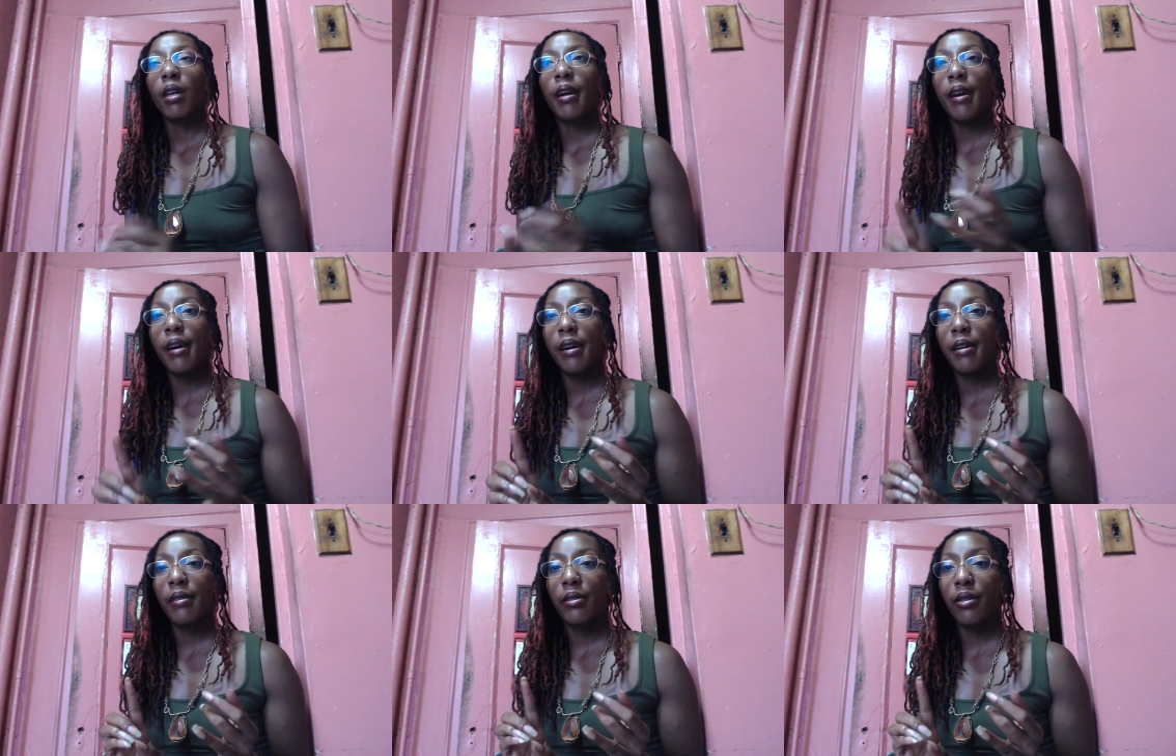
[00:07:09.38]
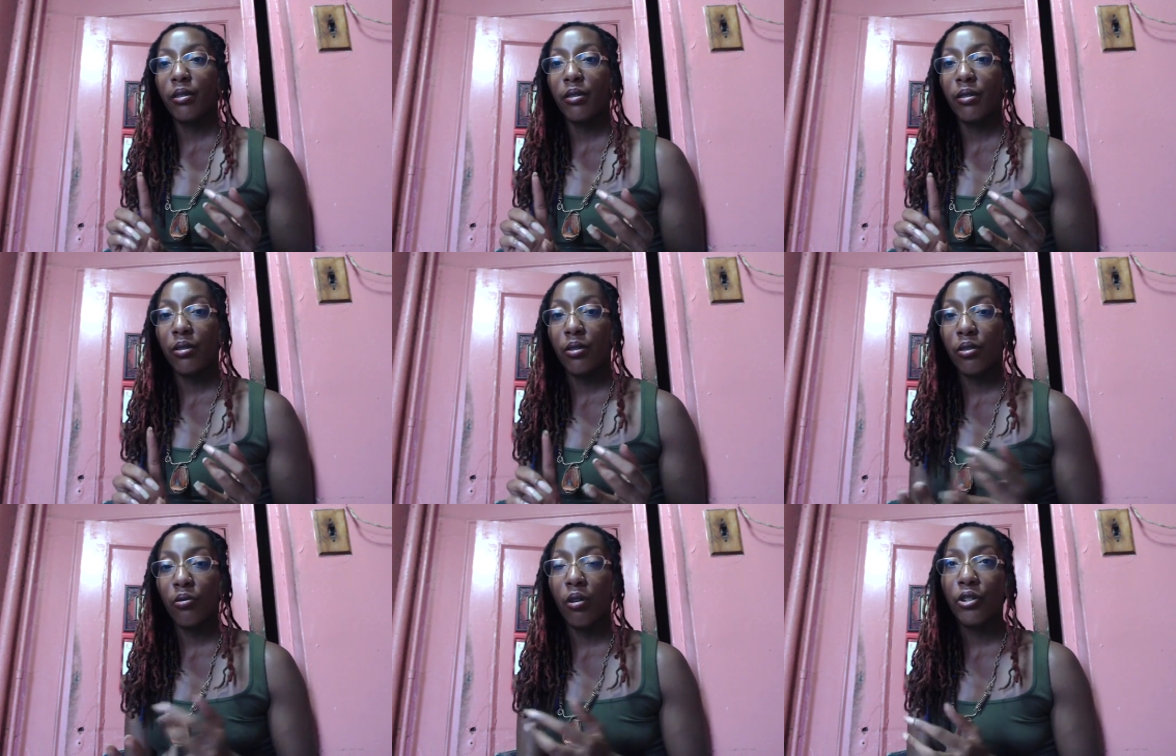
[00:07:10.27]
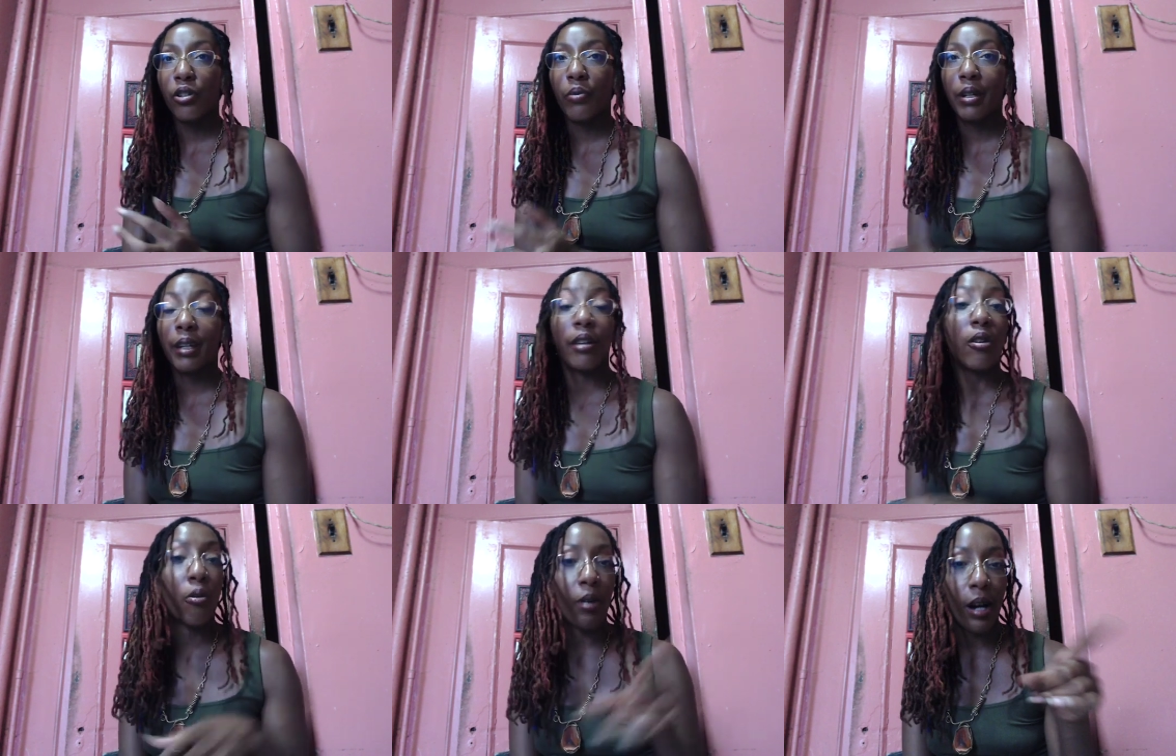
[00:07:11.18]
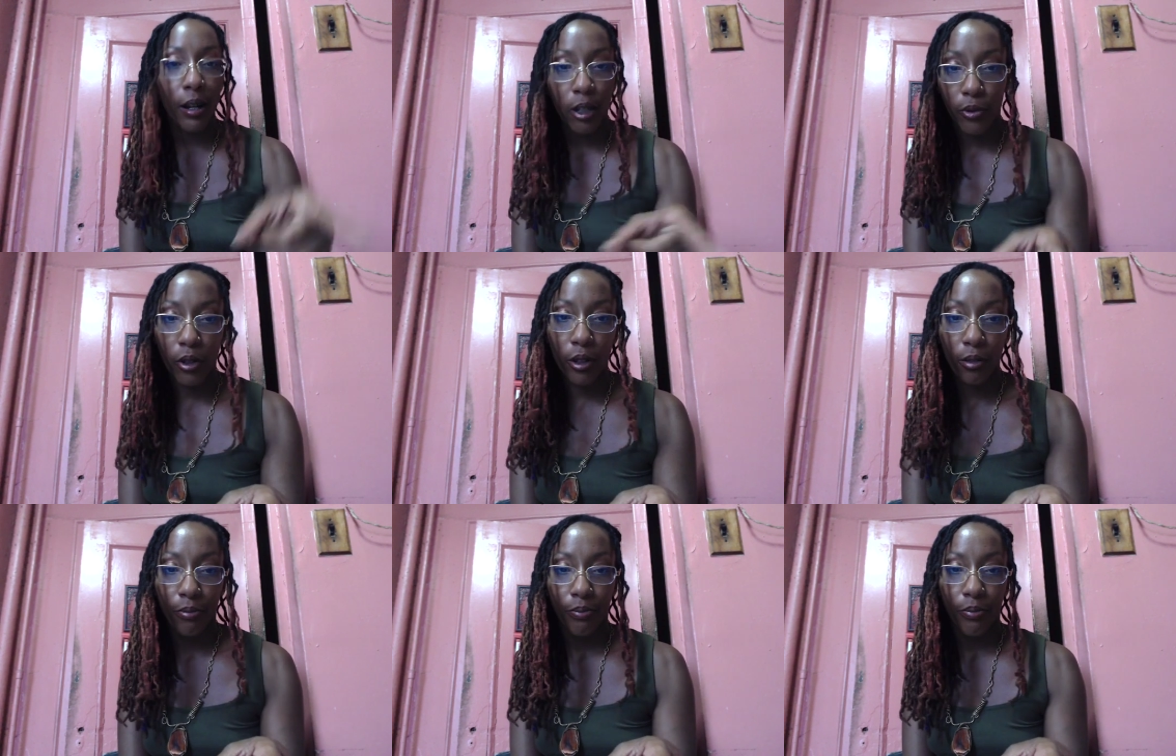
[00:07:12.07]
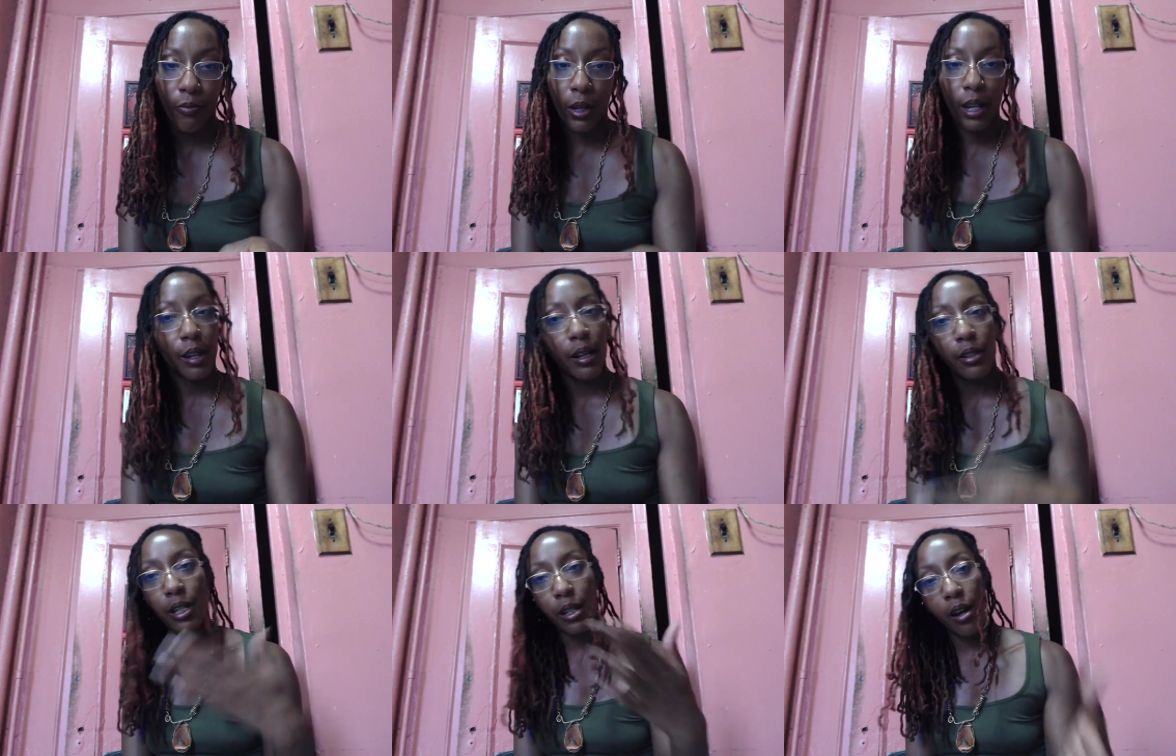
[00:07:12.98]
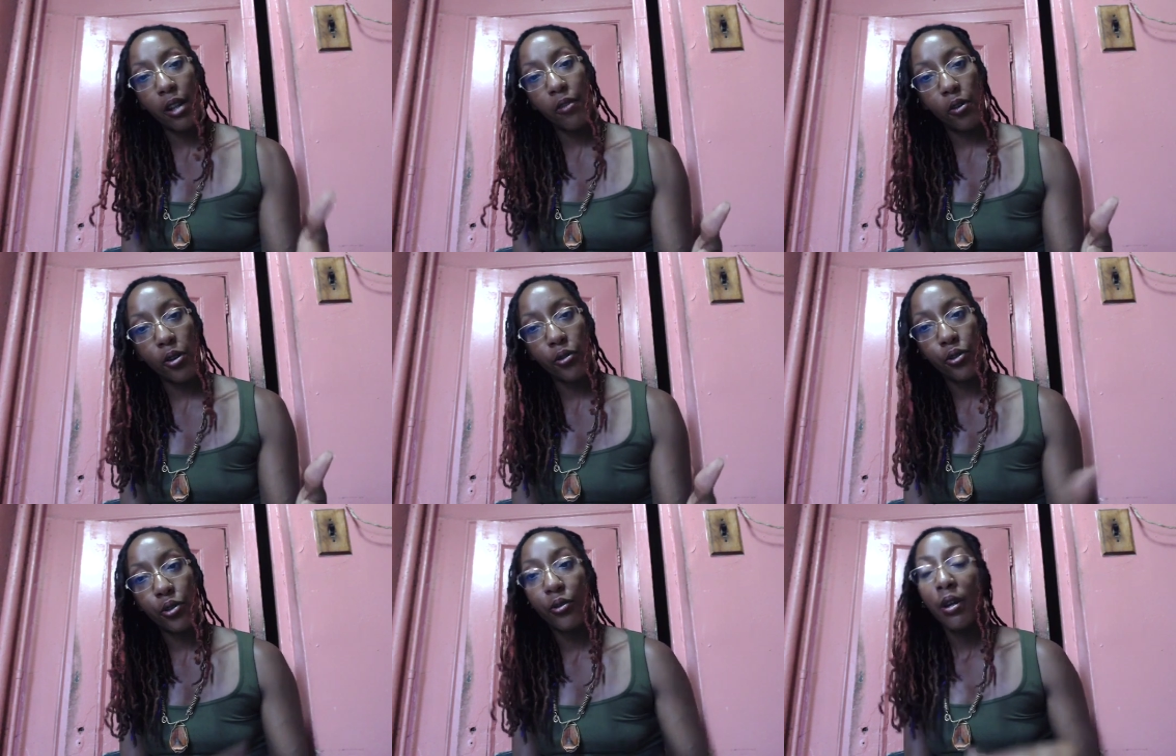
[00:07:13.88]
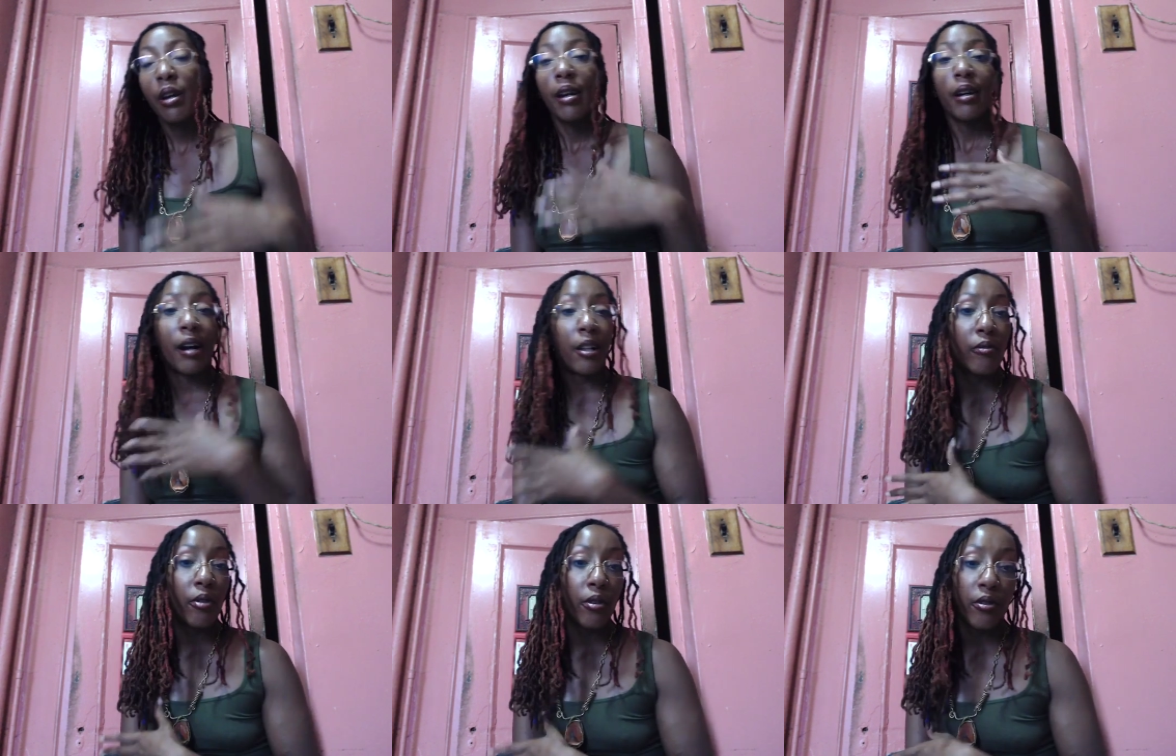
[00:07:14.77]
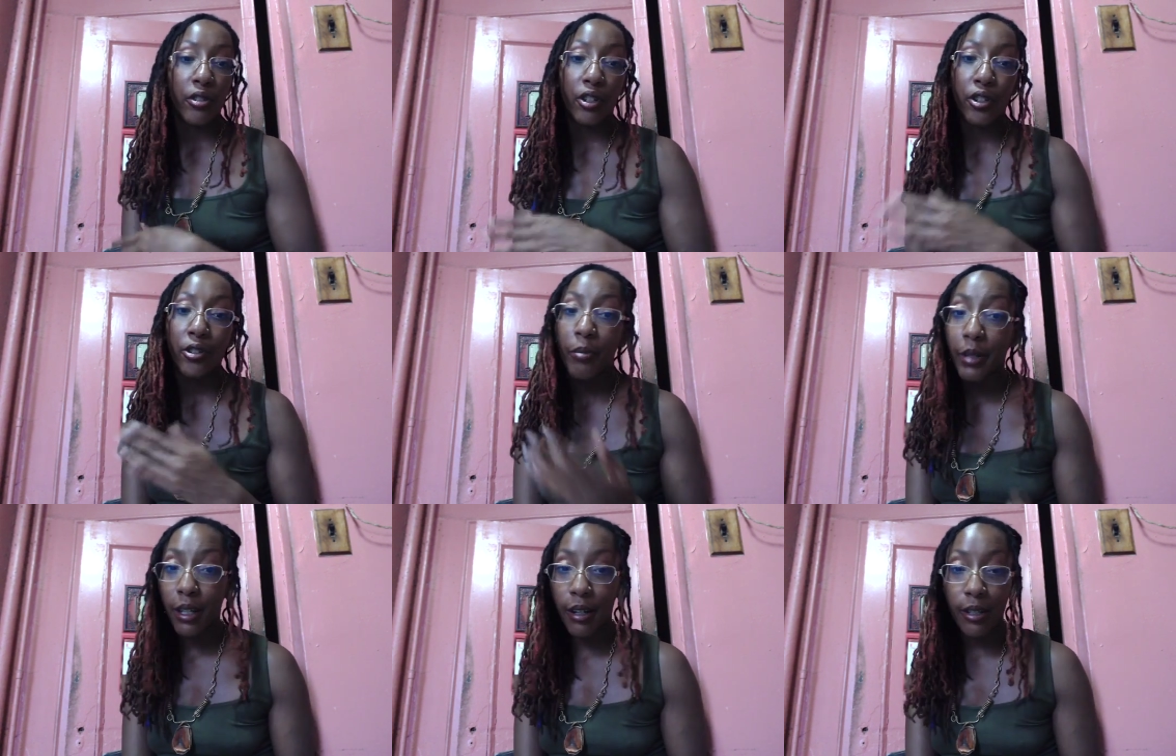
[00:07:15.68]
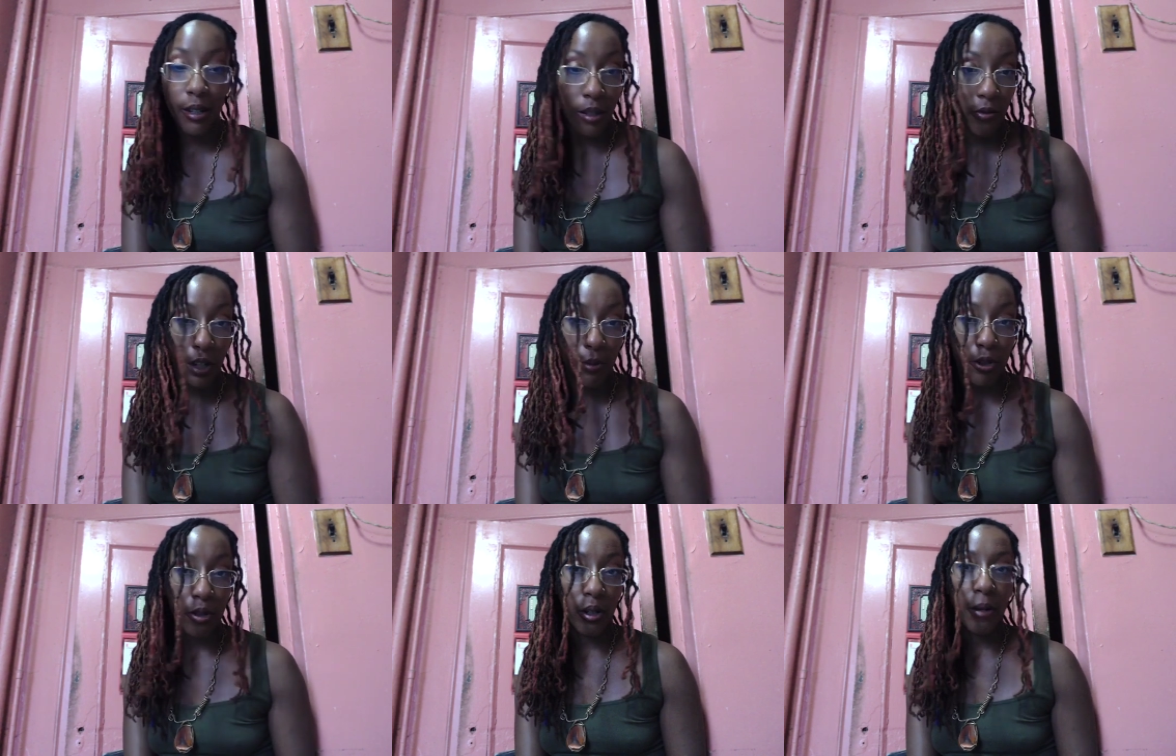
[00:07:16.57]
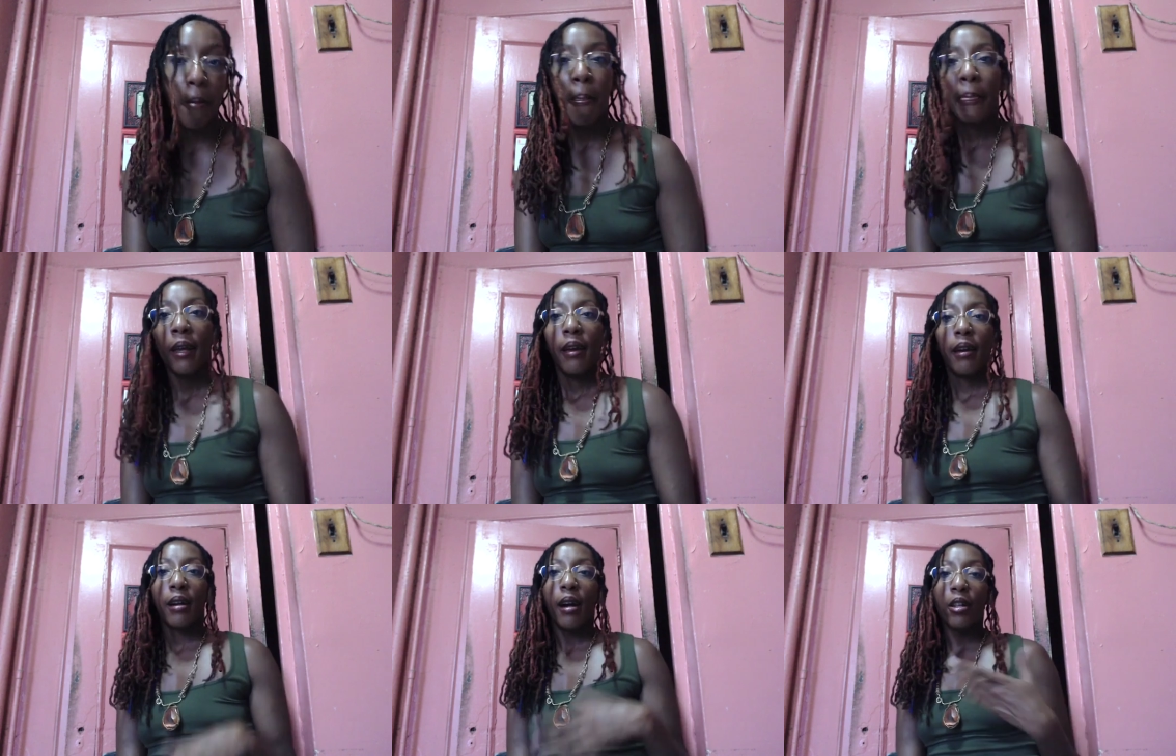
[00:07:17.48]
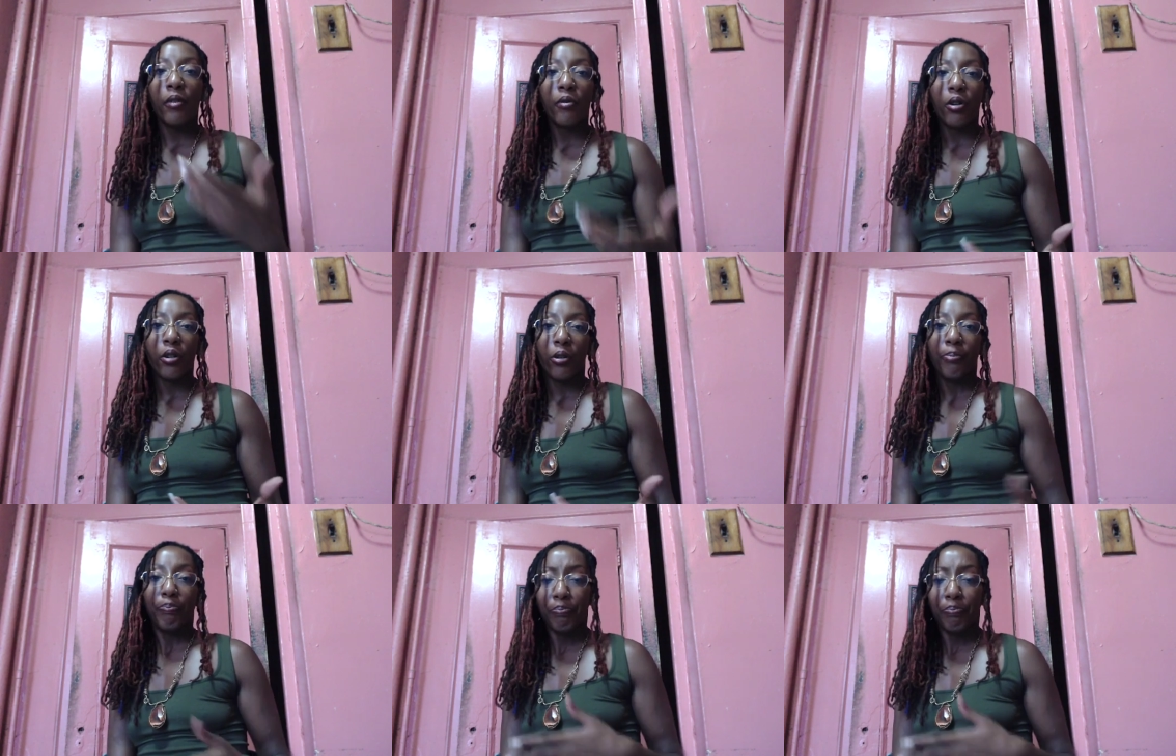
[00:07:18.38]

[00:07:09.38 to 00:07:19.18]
And you also want to get, cod liver oil, right? And I'll take cod liver oil too. Cod liver oil is extremely anti-inflammatory. And cod liver oil